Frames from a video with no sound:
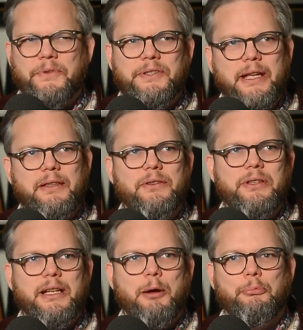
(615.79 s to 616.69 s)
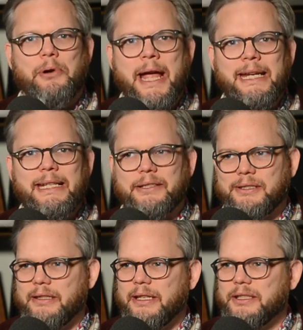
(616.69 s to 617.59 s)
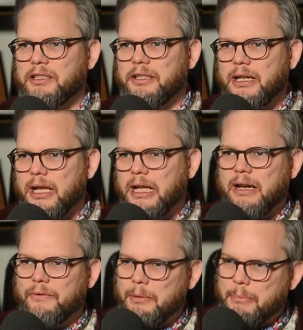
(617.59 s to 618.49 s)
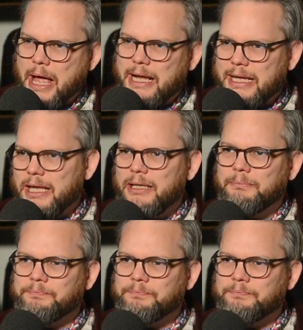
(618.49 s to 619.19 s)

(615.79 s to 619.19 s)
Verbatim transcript: There's like there's like a brininess to this, and then kind of on the back end,